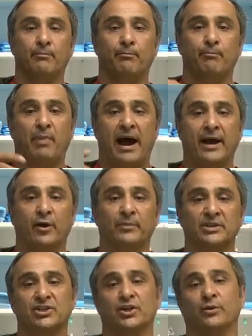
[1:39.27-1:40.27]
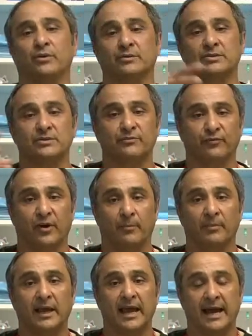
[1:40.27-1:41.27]
biomaterials
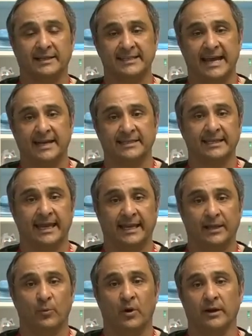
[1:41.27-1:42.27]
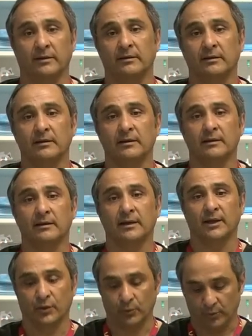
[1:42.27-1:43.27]
from contacting anyone
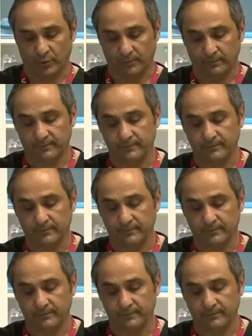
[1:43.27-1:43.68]
in the room.